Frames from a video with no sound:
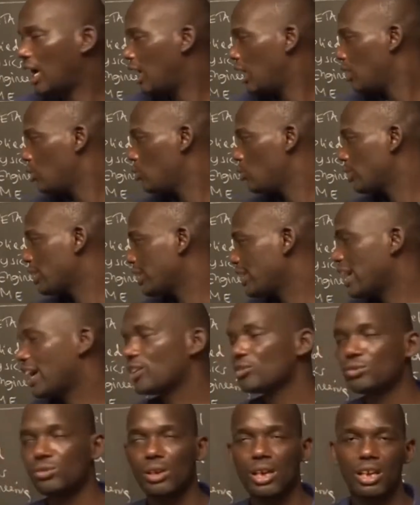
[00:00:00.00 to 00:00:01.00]
who can
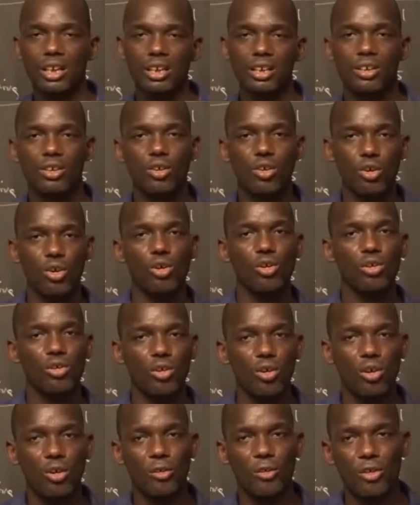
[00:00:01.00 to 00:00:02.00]
answer
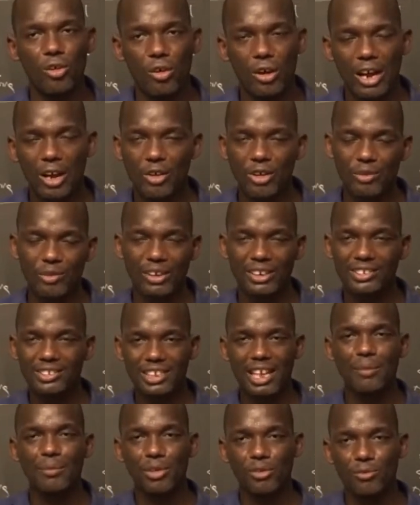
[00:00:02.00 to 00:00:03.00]
all or even
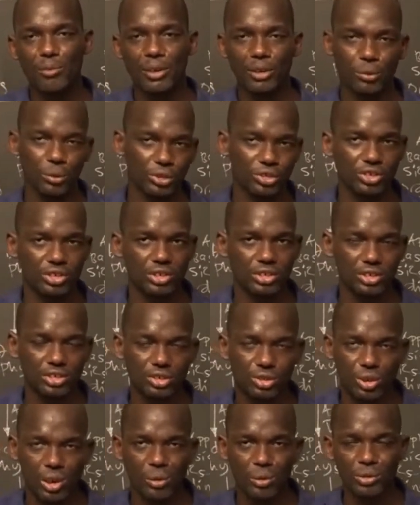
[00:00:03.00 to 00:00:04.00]
some of my questions.
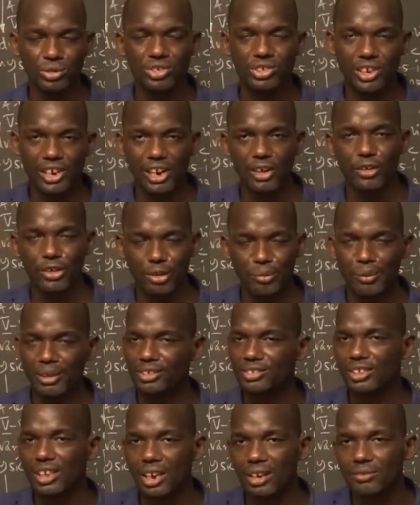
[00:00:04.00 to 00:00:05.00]
So I was struggling
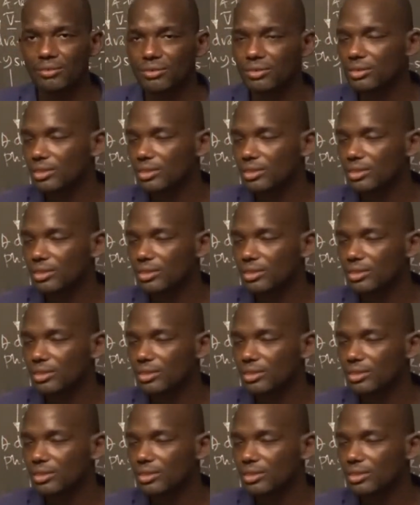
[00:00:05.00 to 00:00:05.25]
myself.